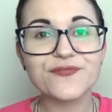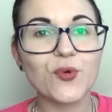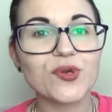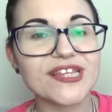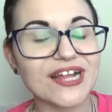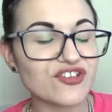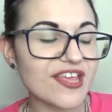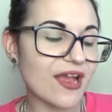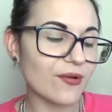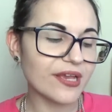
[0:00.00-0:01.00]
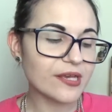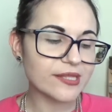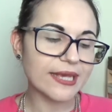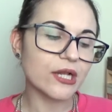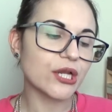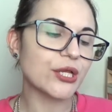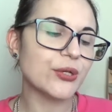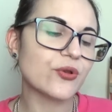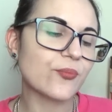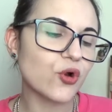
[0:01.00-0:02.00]
for Sagittarius
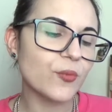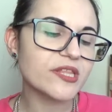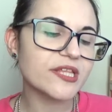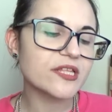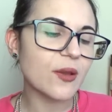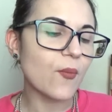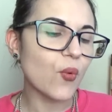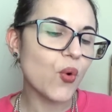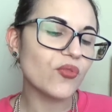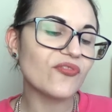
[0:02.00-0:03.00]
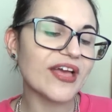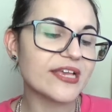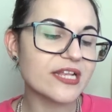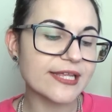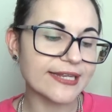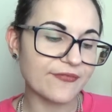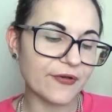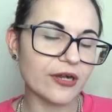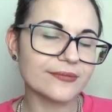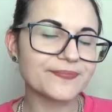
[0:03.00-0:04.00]
include promises more than they can
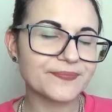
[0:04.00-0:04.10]
deliver.